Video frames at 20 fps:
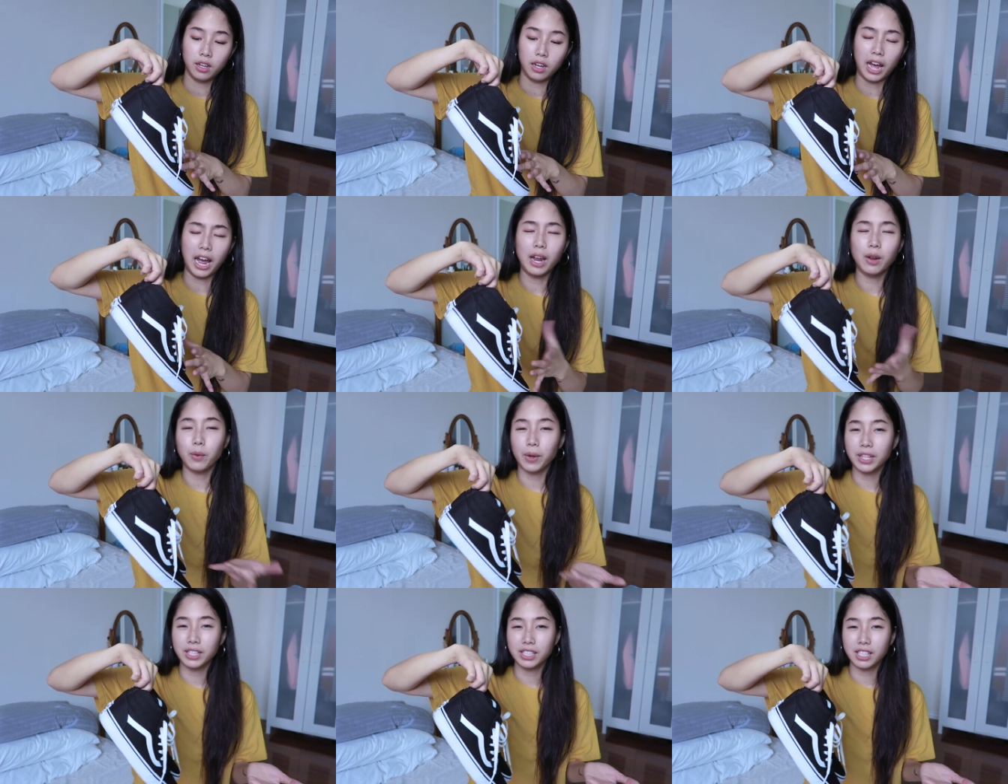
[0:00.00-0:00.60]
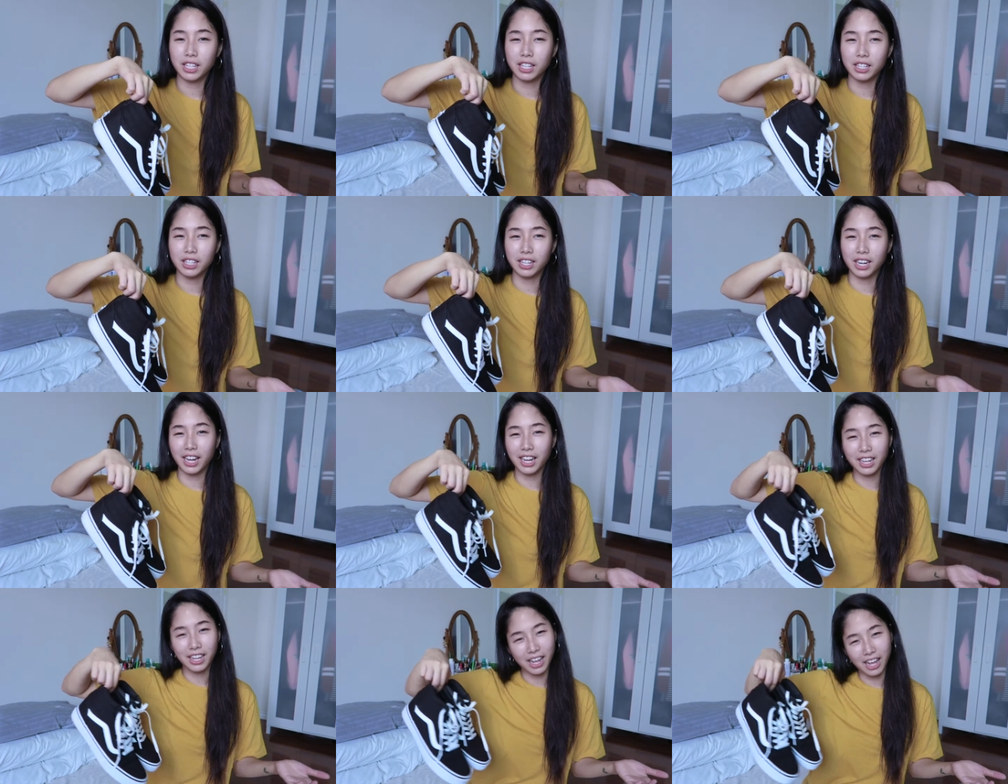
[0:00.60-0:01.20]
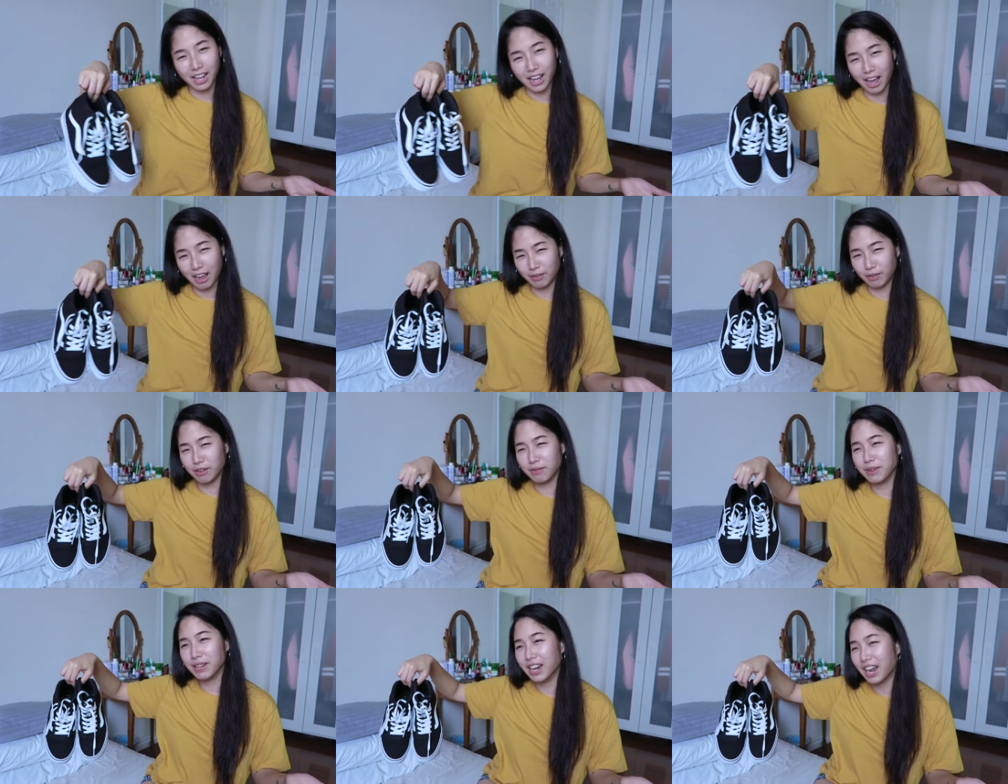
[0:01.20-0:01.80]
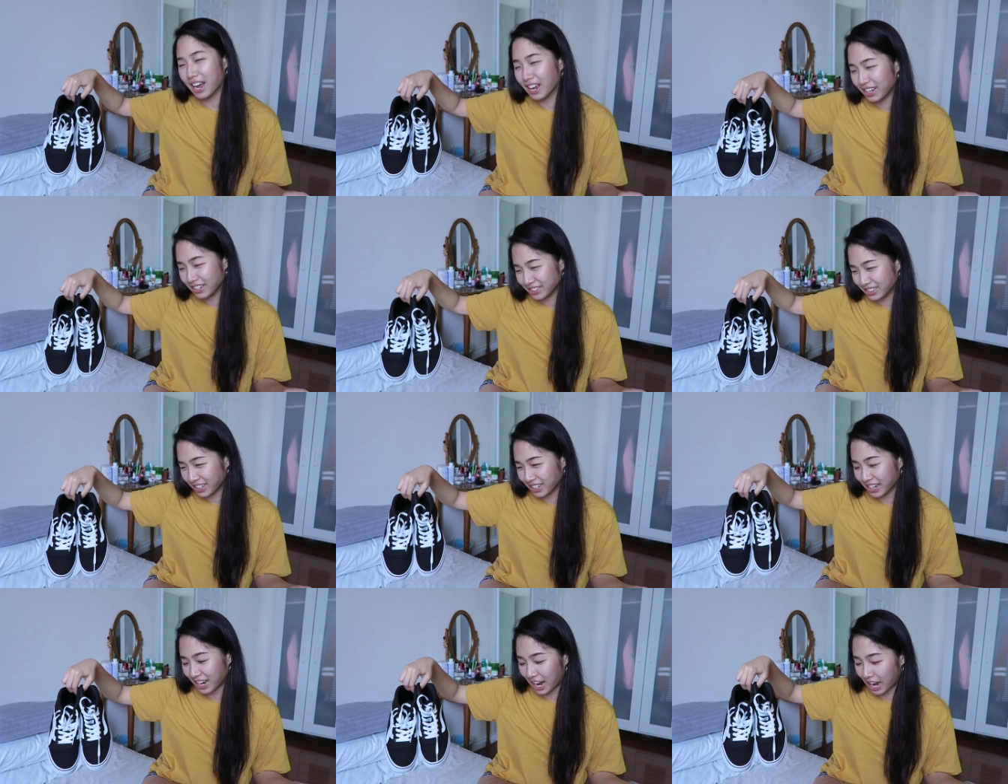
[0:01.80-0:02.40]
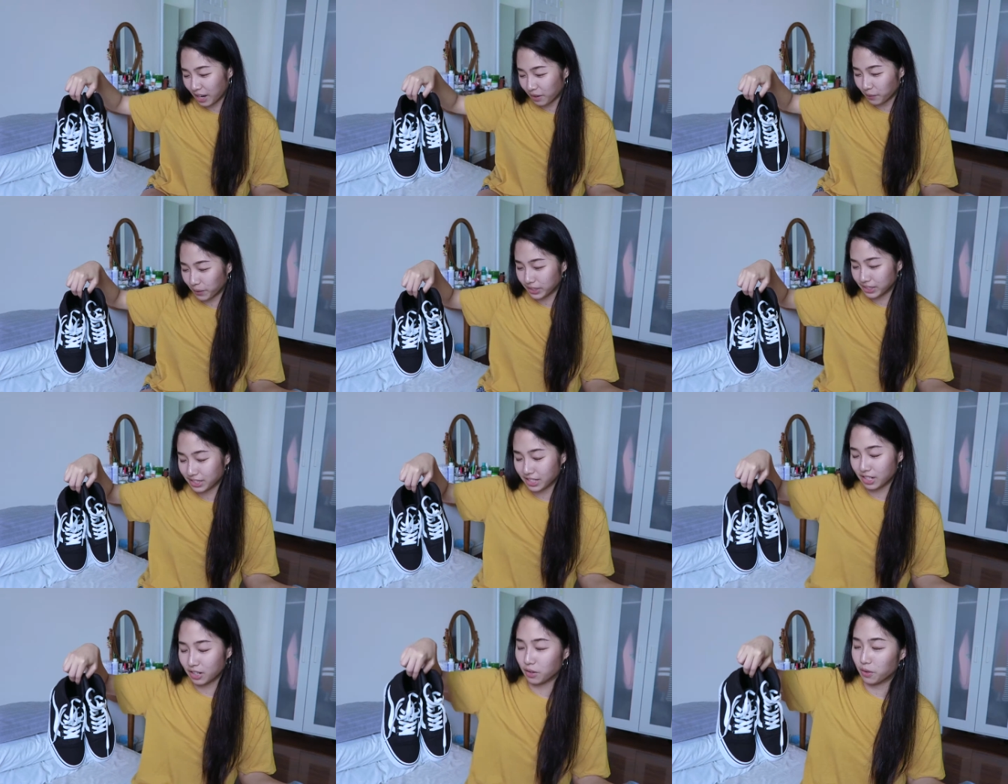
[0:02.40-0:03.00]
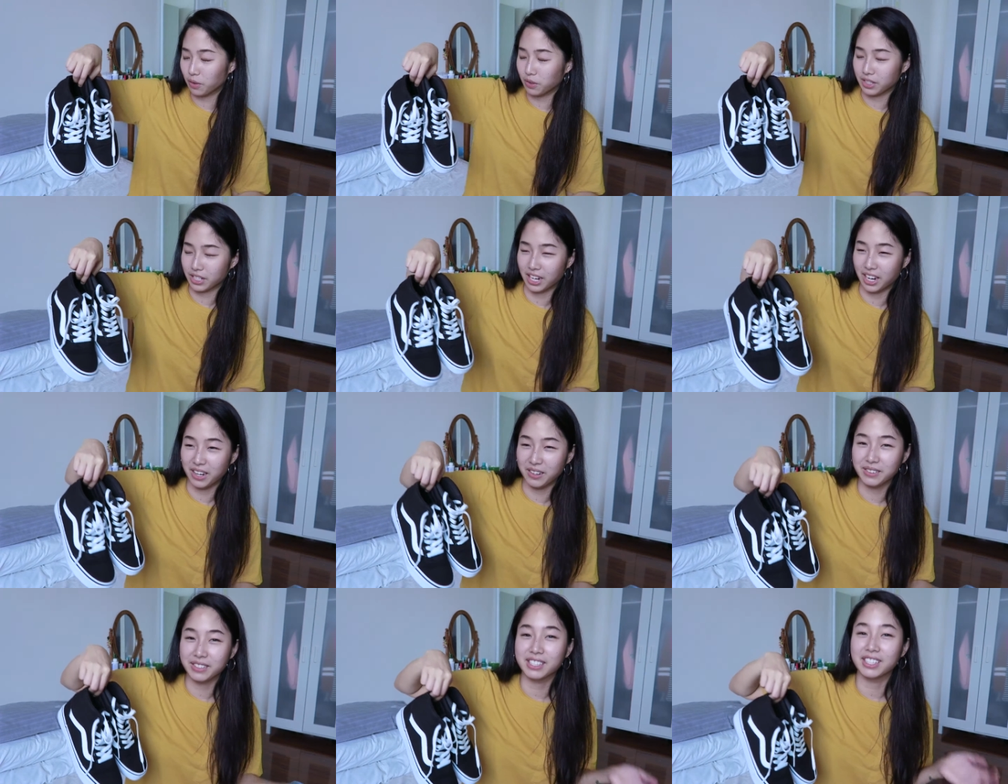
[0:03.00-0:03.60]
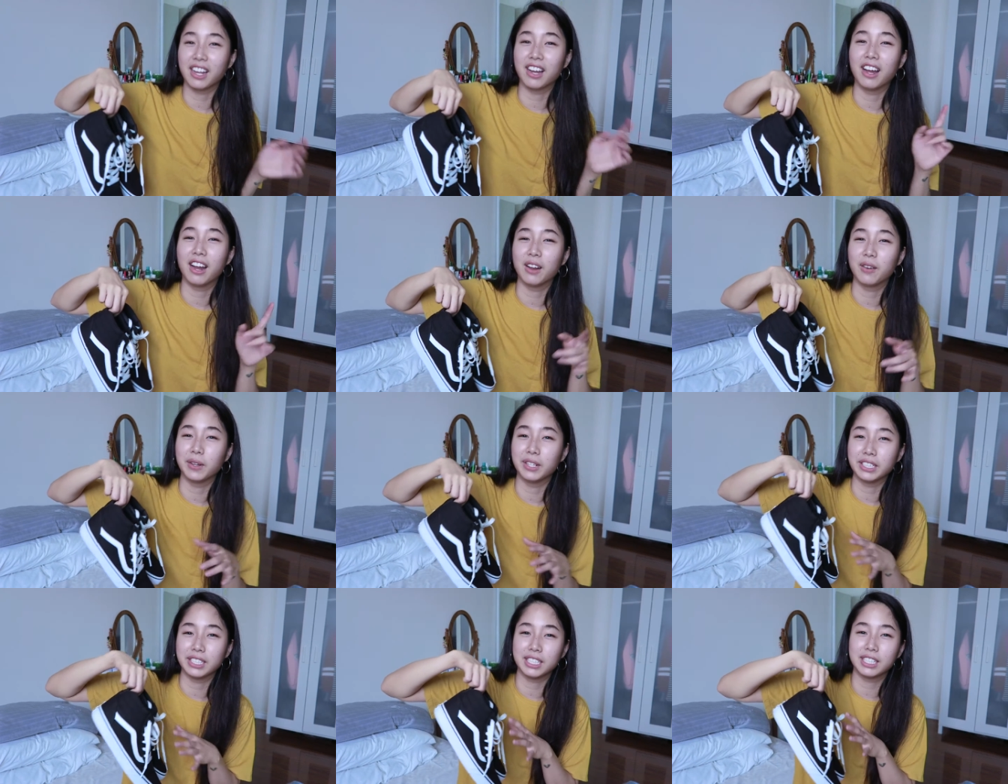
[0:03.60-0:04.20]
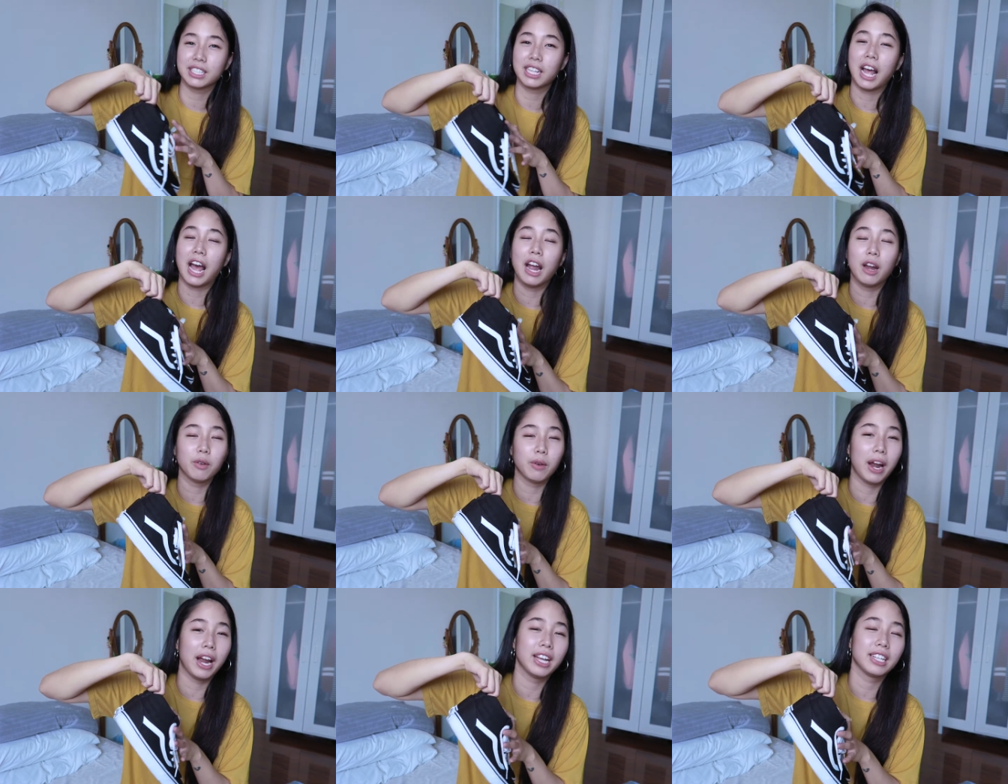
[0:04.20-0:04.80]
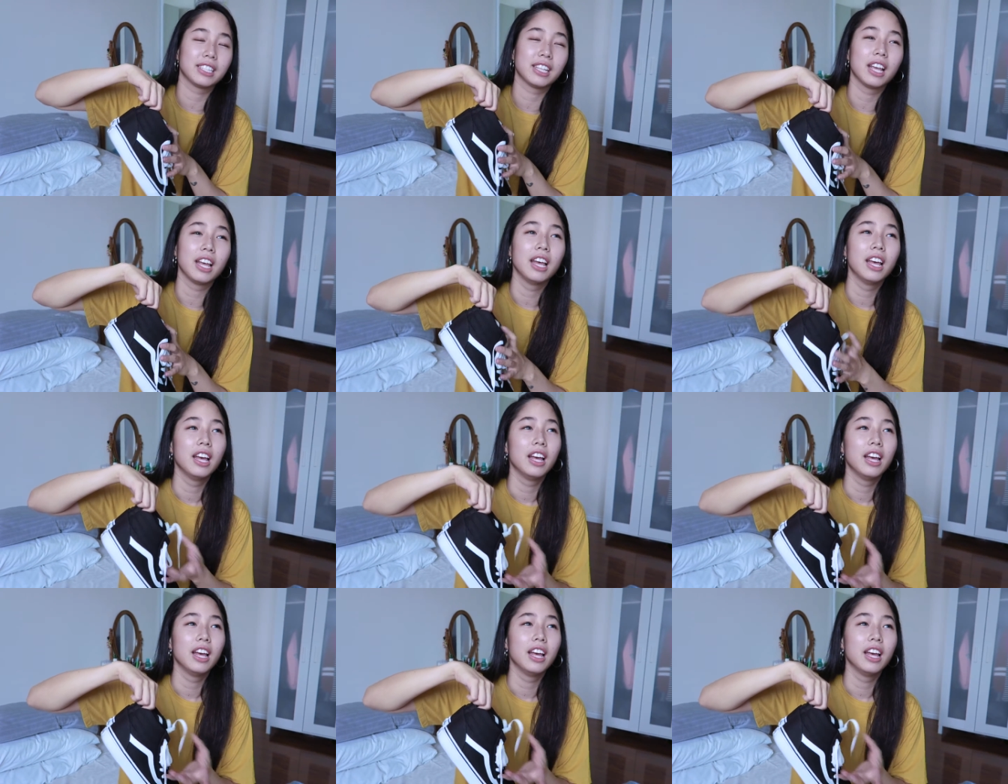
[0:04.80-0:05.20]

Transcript: High-waisted, did I, have I been saying high-waisted the whole time. It's not high-waisted, it's high-rise